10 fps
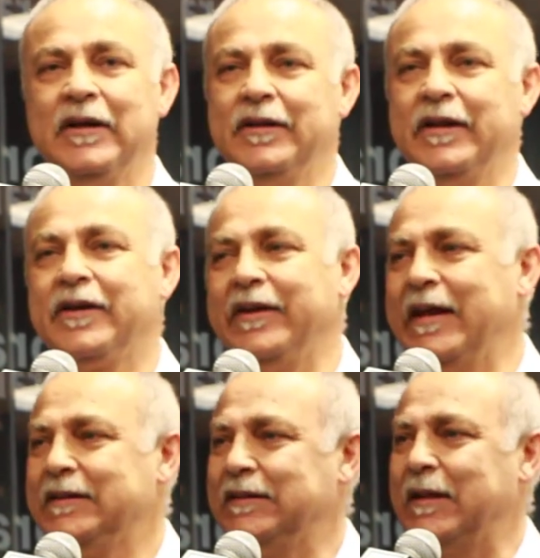They
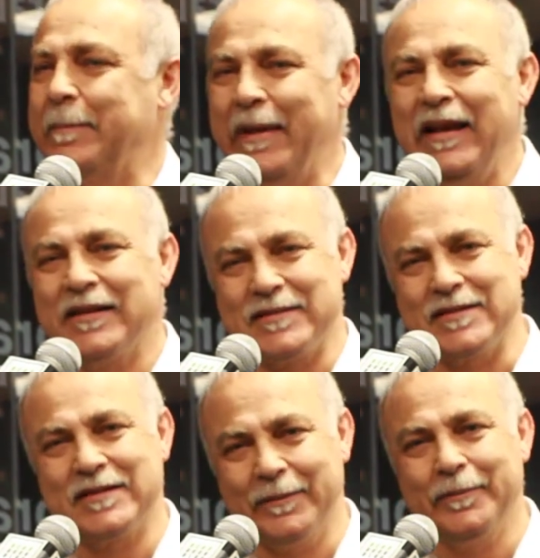created the millet
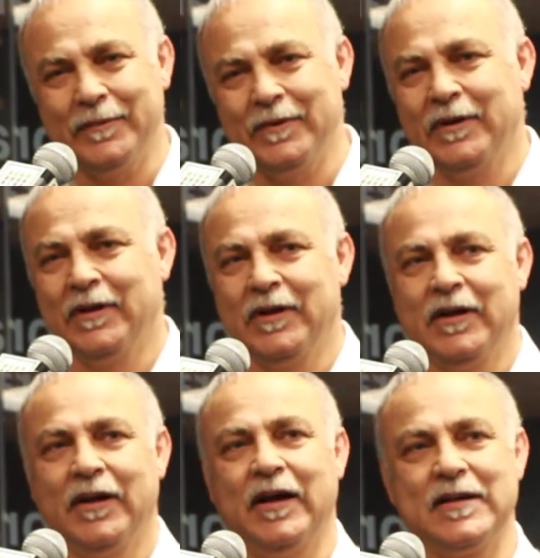system,
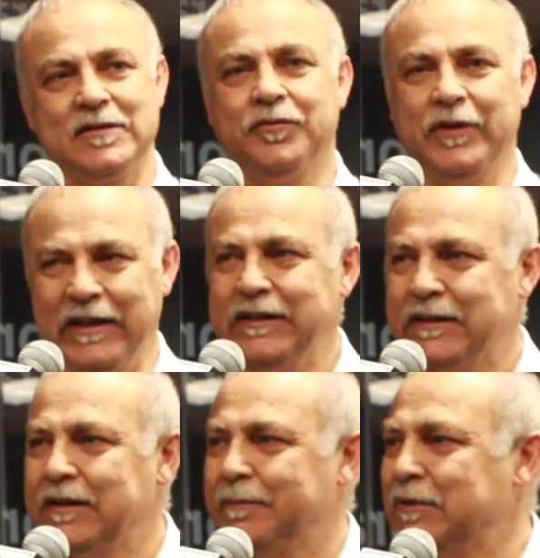as if we
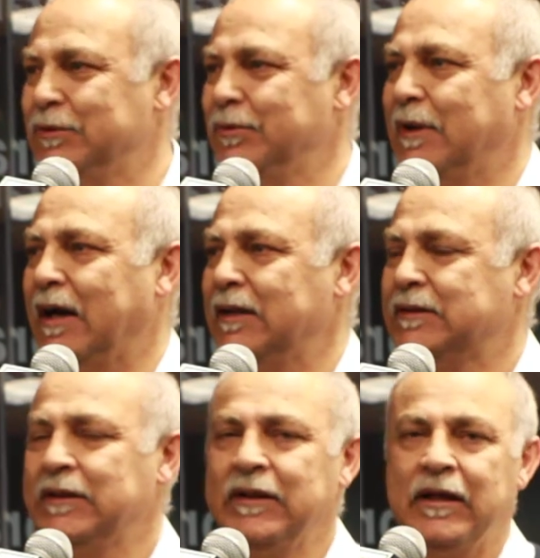needed them to do that.
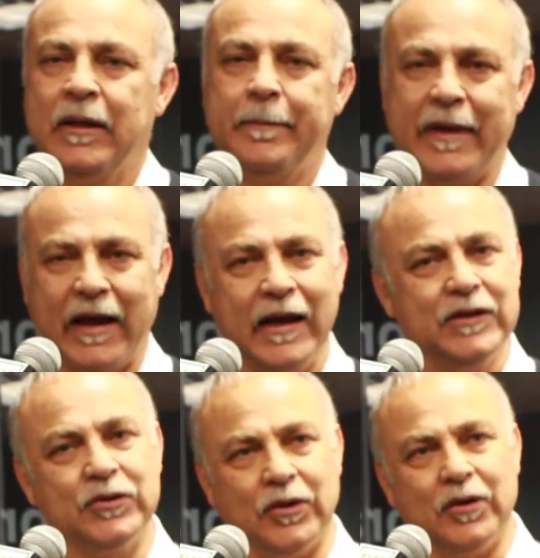Behind